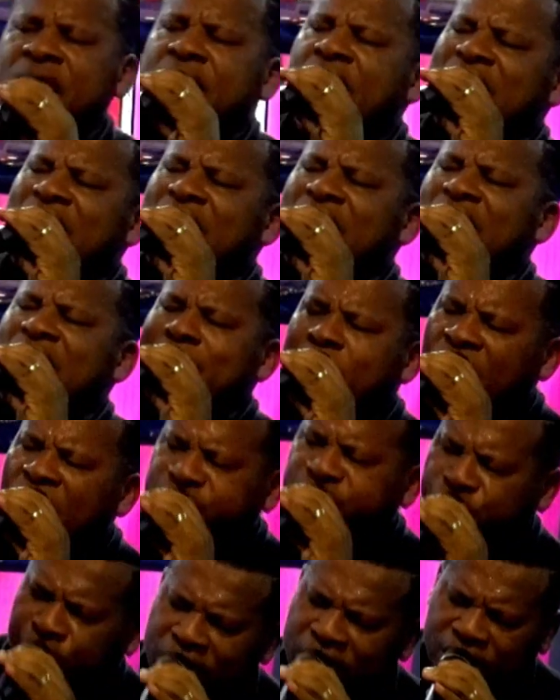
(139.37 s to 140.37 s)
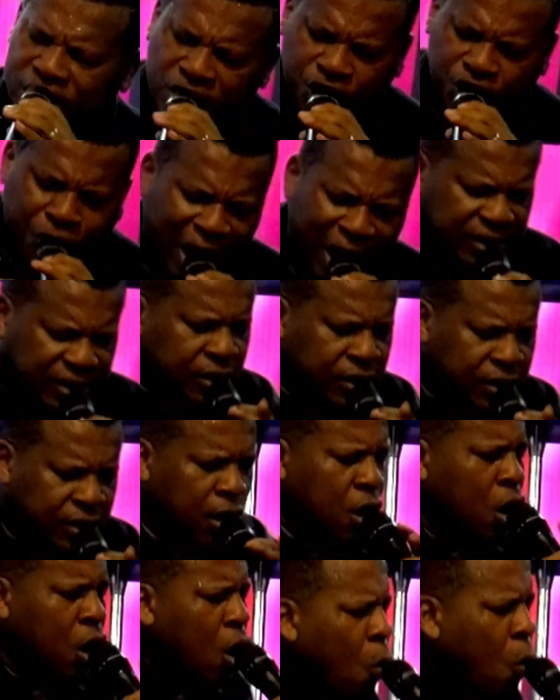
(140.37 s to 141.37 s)
the name of Jesus Christ.
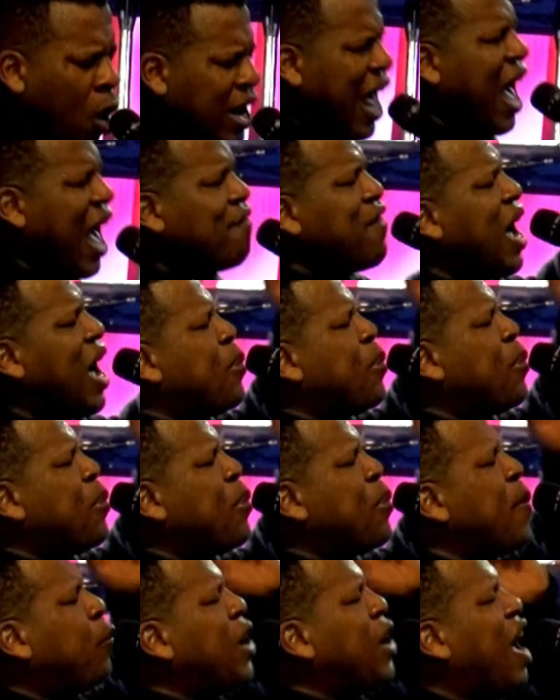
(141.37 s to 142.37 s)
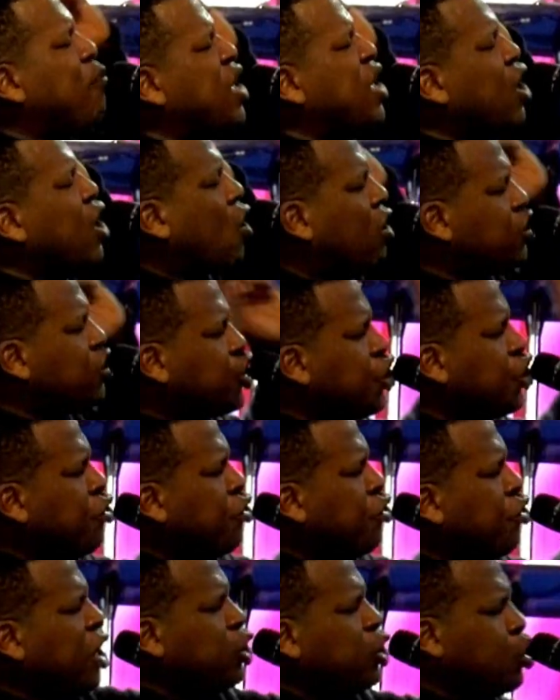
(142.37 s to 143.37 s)
Whatever people have been
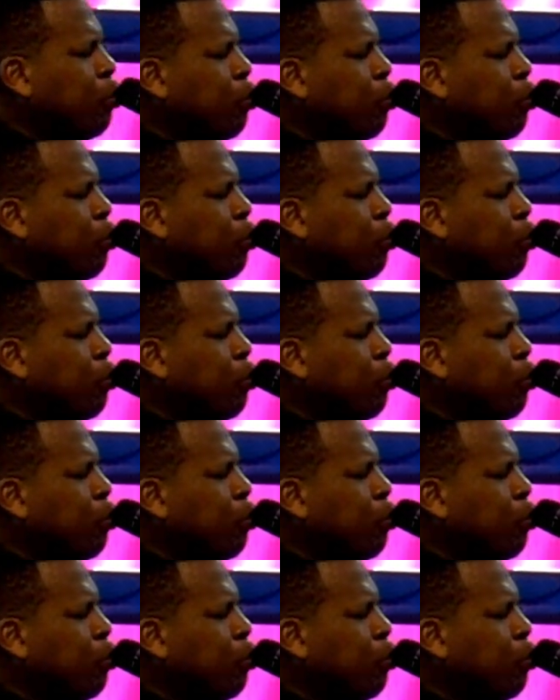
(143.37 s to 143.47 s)
considering to